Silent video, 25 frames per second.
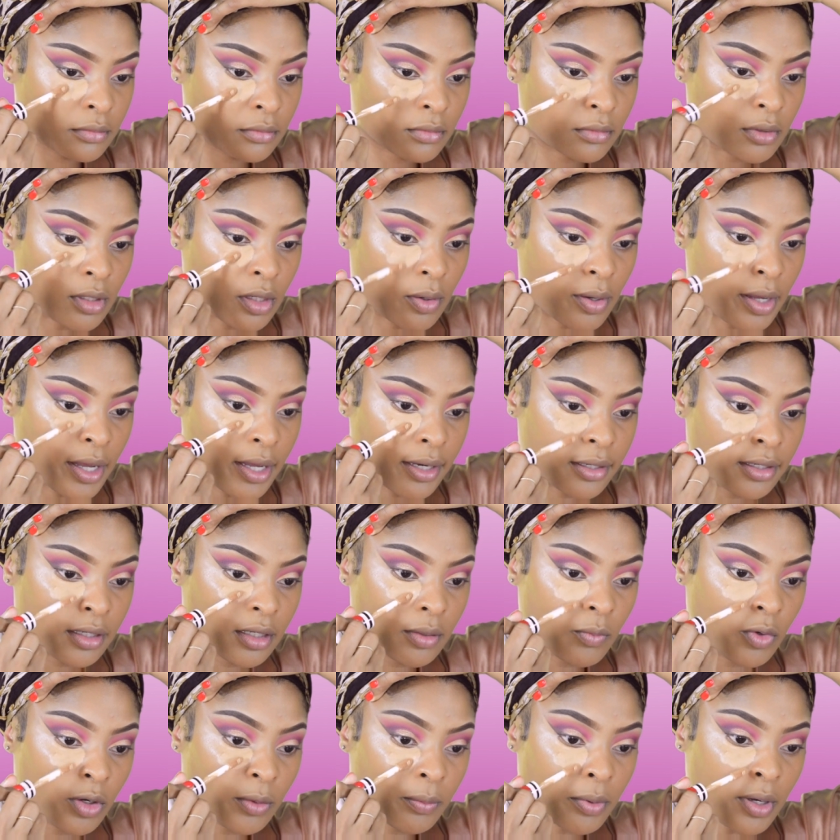Don't add any
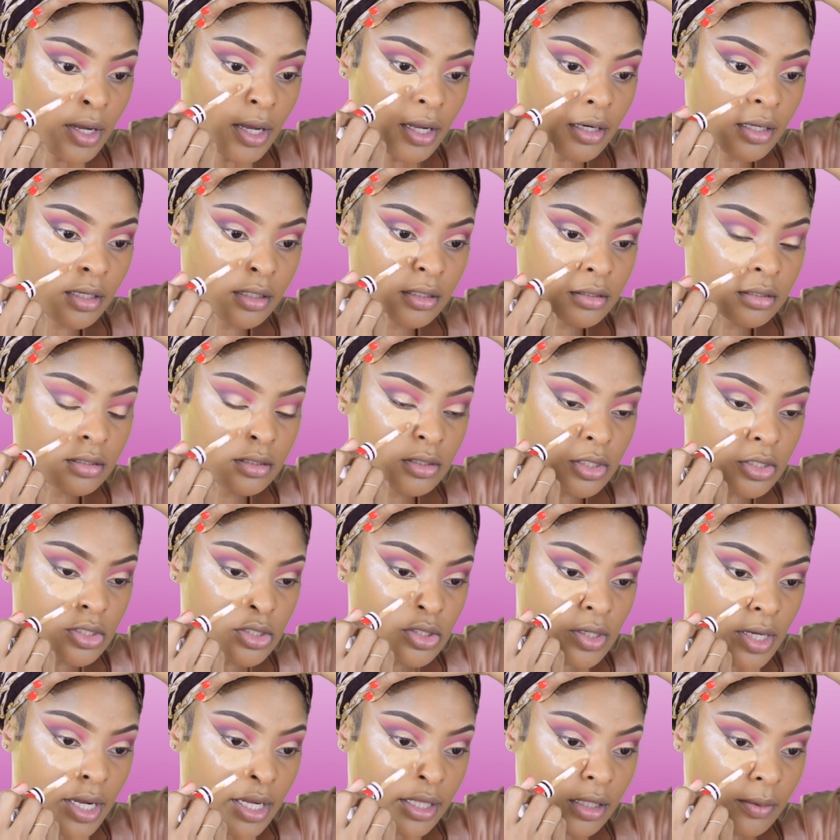more product, just
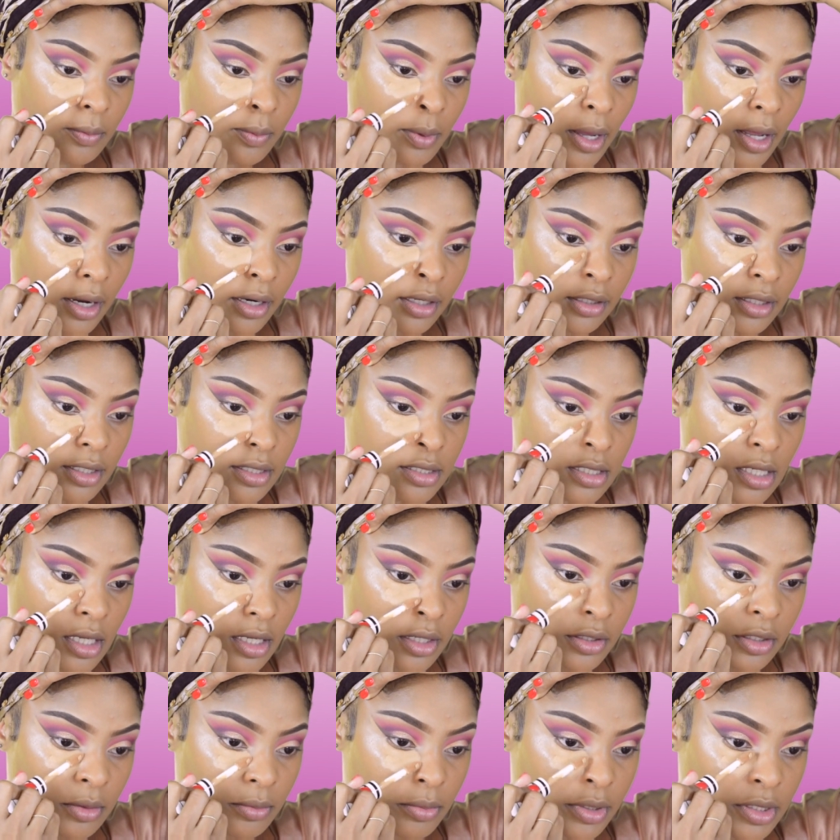drag the product that's
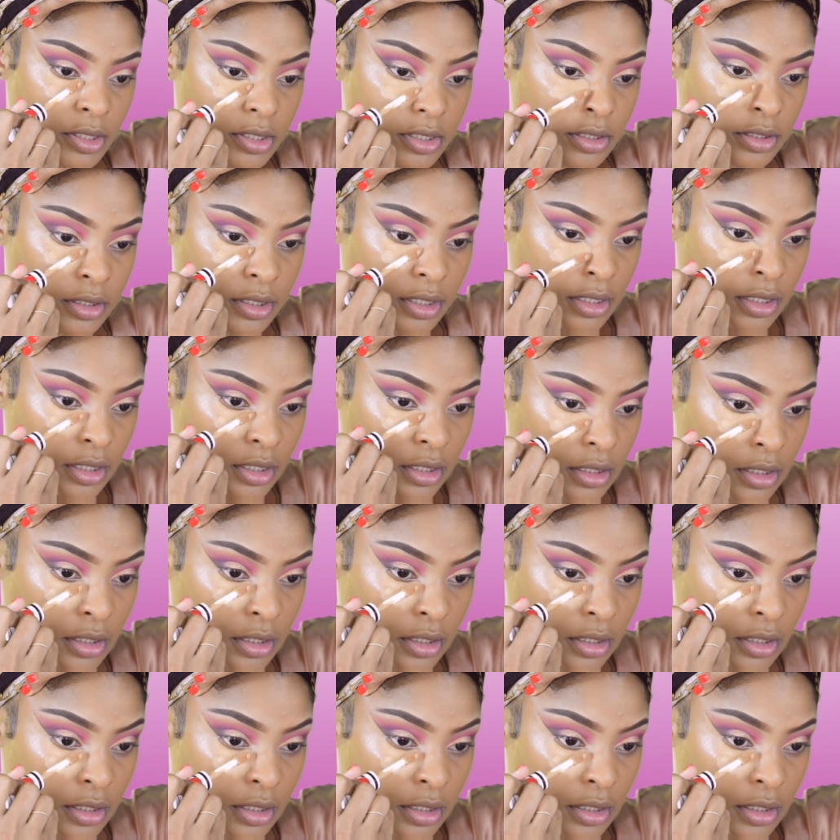on the brush already.